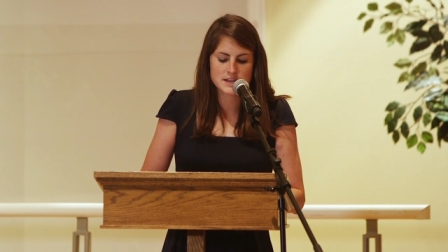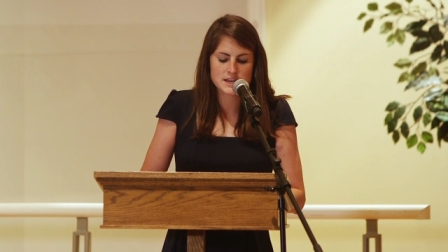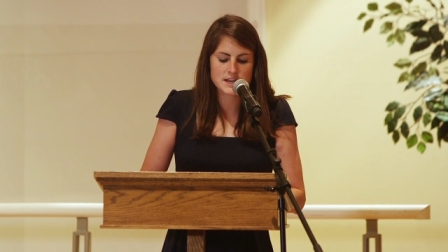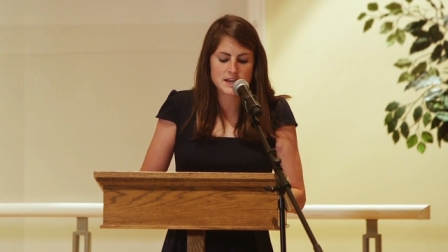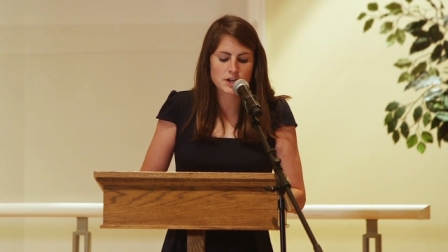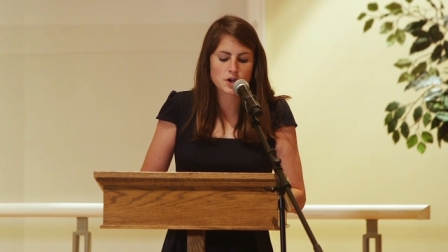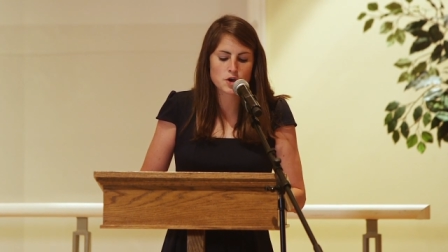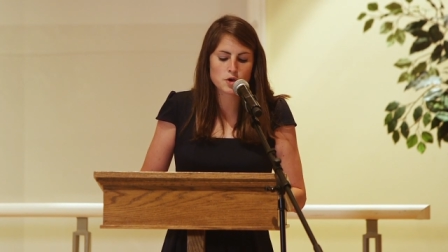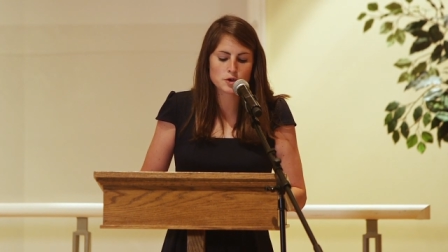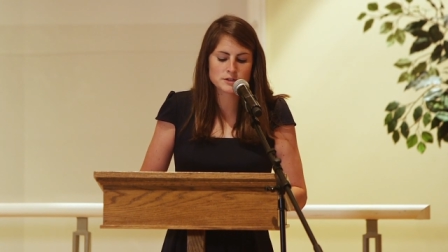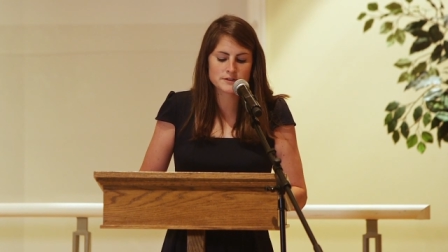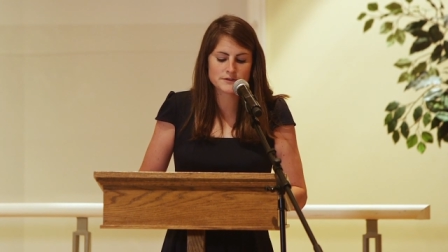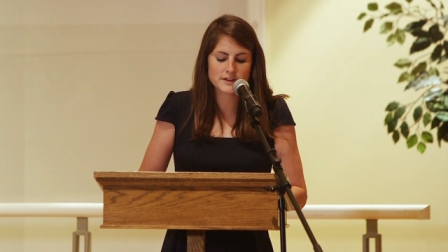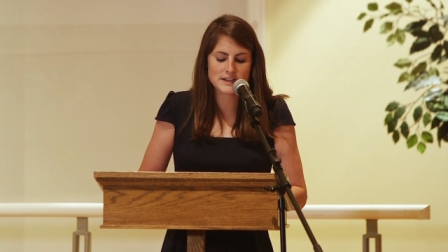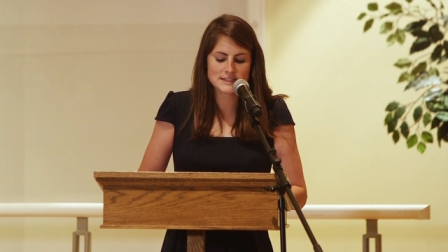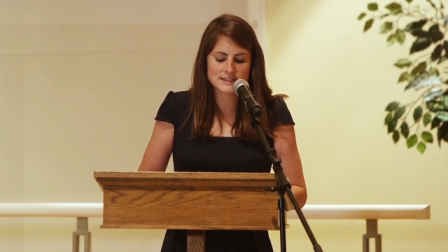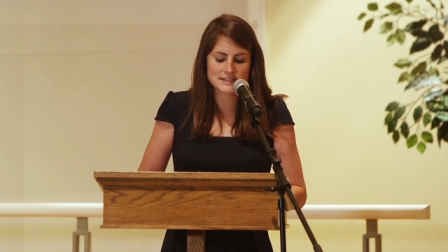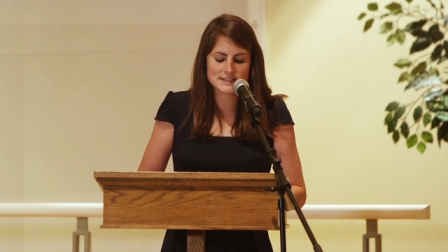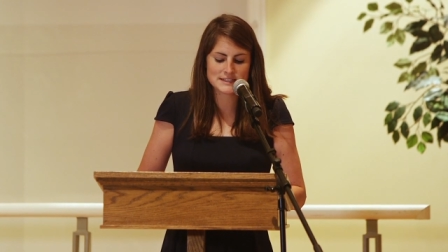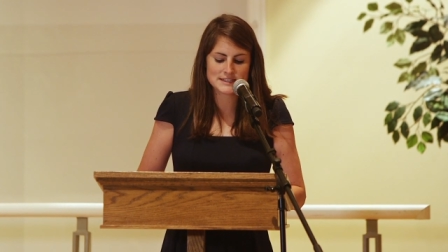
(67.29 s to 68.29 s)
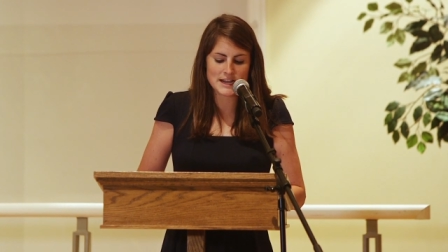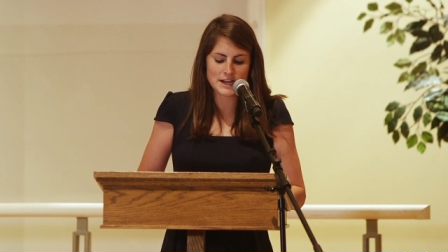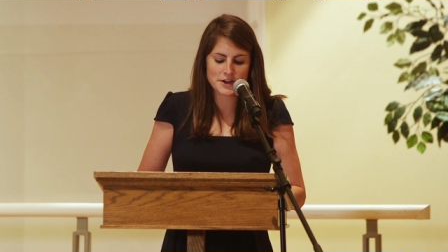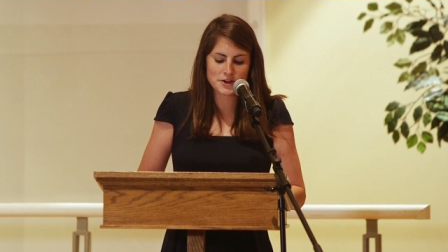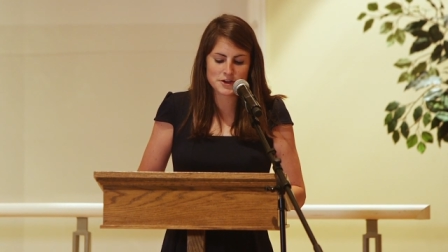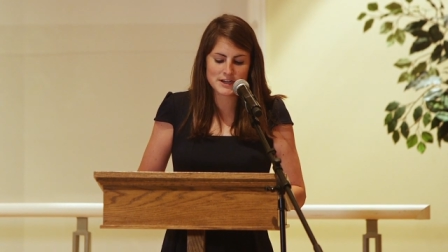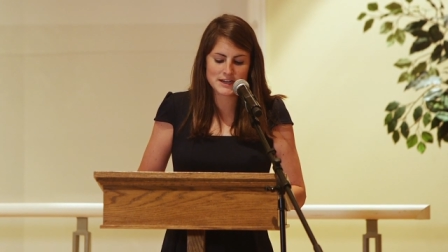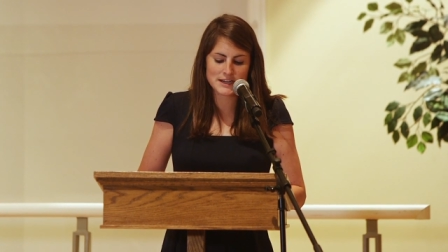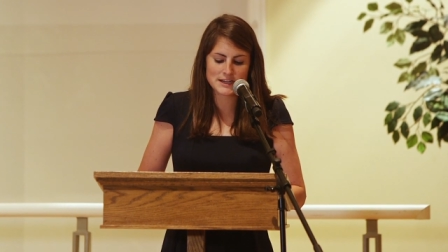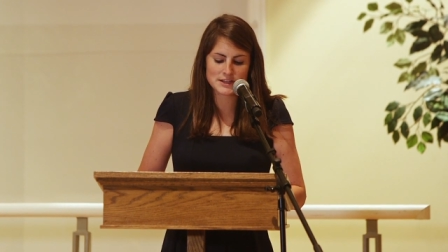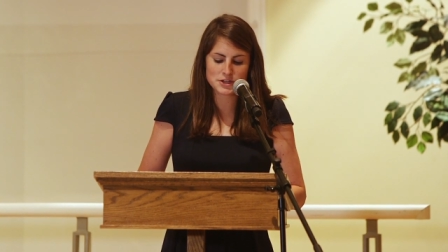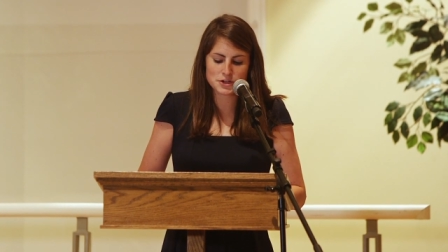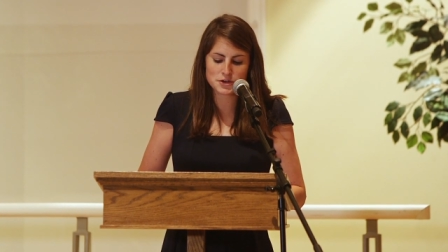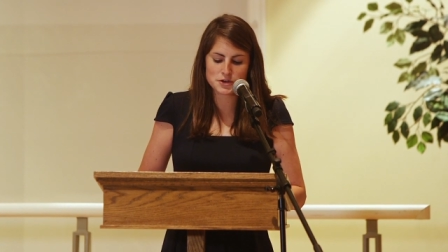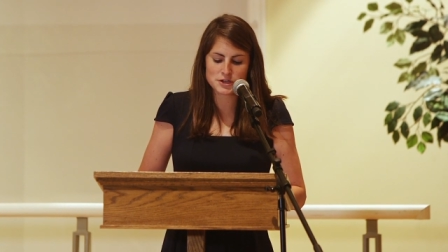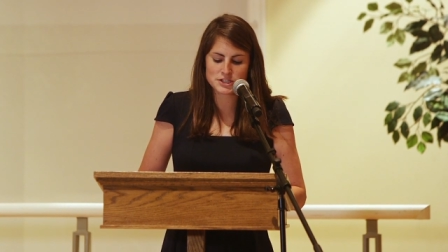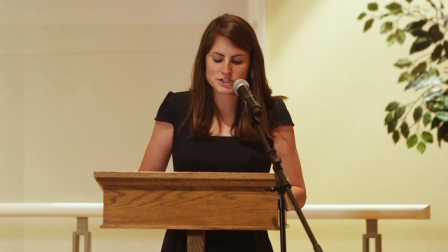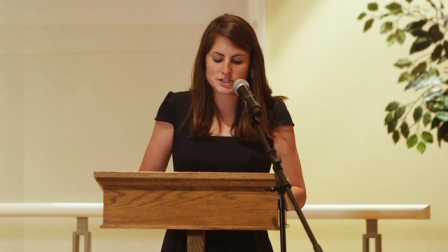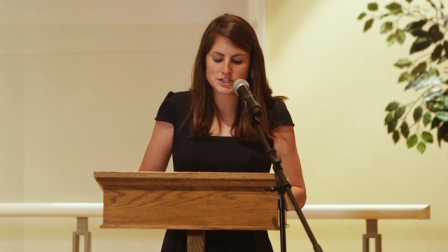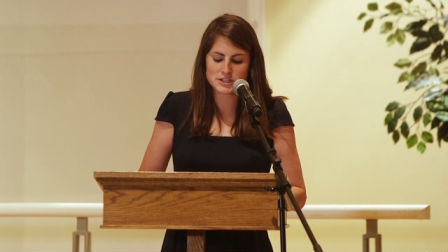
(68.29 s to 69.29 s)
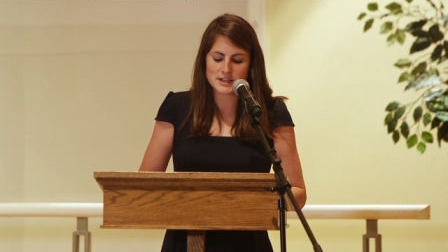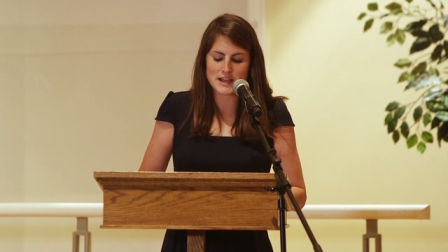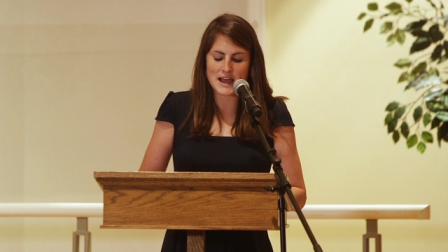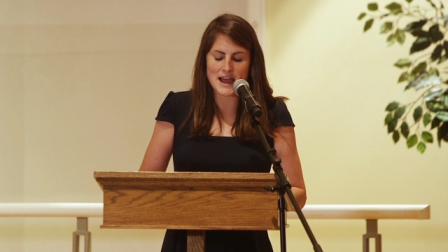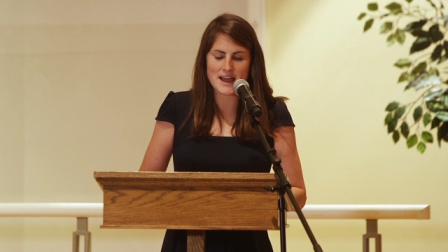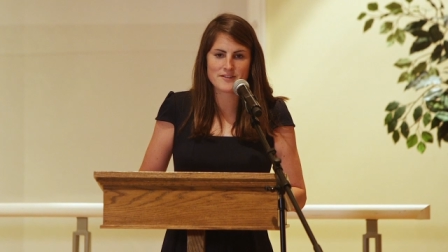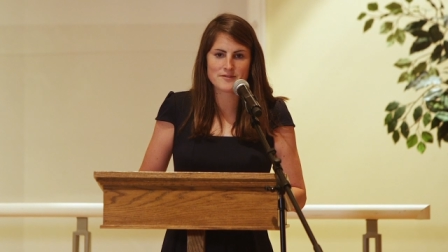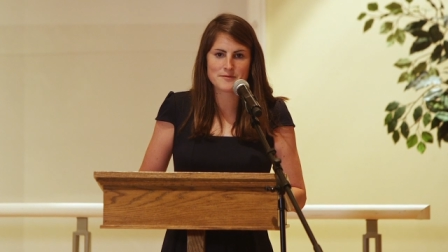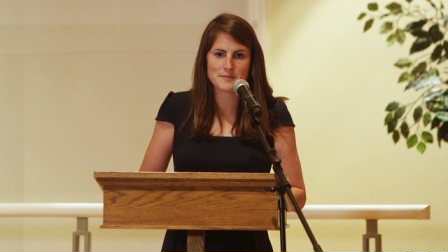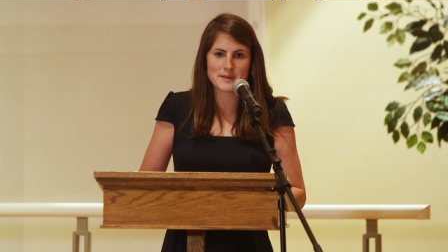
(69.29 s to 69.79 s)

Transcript: It cultivates integrity in the Christian life